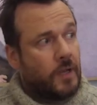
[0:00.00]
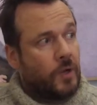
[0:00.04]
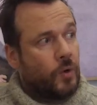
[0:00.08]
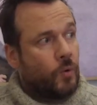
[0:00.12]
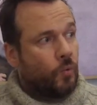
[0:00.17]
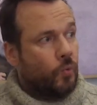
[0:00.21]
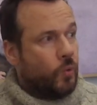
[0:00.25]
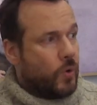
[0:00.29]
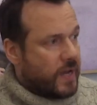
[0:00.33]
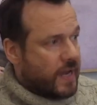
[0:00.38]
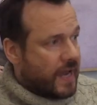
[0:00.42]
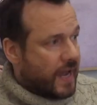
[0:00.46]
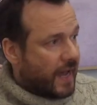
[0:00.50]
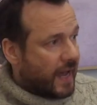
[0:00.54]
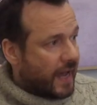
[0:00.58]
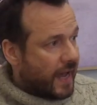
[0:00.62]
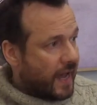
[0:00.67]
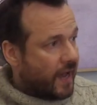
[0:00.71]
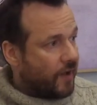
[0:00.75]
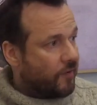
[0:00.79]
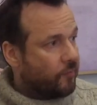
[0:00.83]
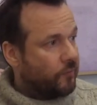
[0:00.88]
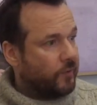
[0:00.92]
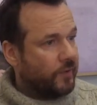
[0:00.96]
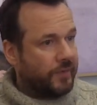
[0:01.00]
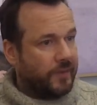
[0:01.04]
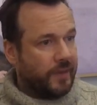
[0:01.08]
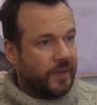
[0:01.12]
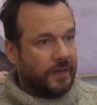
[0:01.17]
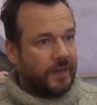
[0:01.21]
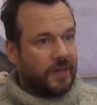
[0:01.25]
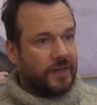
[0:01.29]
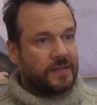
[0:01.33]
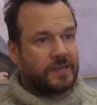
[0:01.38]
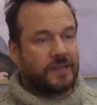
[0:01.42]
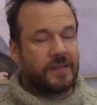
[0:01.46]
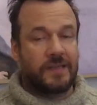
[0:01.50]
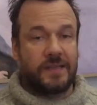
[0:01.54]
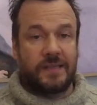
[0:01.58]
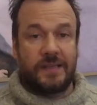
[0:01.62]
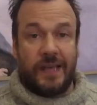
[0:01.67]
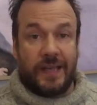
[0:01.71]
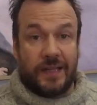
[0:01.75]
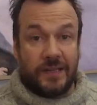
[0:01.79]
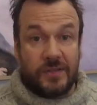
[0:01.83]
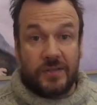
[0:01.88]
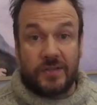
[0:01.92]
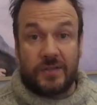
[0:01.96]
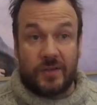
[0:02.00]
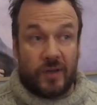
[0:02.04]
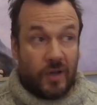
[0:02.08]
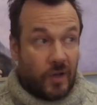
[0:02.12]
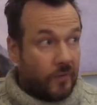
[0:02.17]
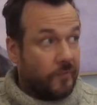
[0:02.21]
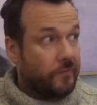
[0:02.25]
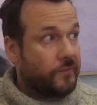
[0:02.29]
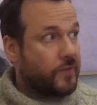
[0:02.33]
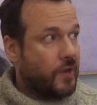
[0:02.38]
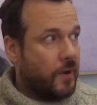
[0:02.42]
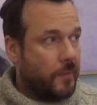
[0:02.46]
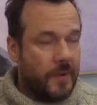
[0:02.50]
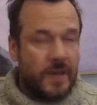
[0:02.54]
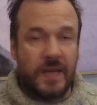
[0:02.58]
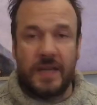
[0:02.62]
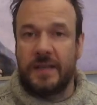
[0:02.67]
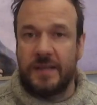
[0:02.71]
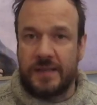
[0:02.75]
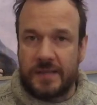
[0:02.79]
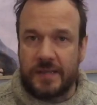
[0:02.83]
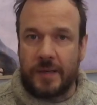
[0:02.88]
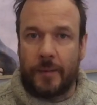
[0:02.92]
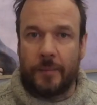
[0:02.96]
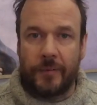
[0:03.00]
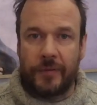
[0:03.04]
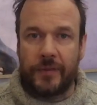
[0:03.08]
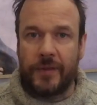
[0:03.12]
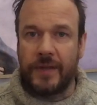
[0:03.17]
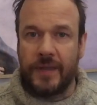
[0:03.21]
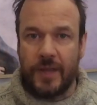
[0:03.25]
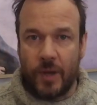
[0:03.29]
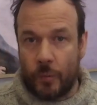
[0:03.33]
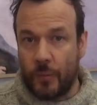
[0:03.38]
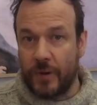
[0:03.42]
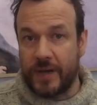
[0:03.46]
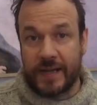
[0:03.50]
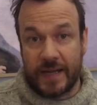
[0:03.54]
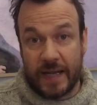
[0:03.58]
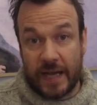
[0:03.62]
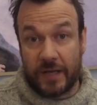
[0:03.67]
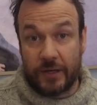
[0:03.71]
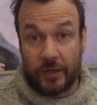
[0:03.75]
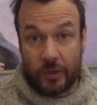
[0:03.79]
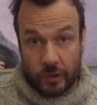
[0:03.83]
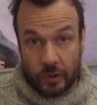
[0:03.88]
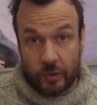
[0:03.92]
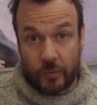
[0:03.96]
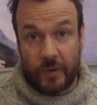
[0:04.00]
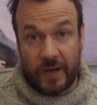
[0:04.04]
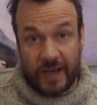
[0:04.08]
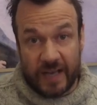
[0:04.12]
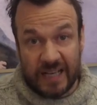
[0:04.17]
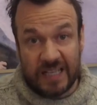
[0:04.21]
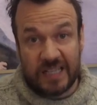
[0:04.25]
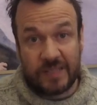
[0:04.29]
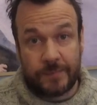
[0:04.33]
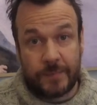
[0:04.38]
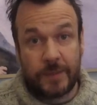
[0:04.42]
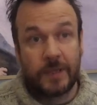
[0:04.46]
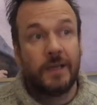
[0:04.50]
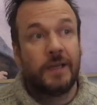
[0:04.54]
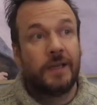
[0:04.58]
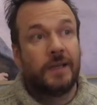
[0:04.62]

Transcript: We have within us a sense of there being something that we cannot grasp.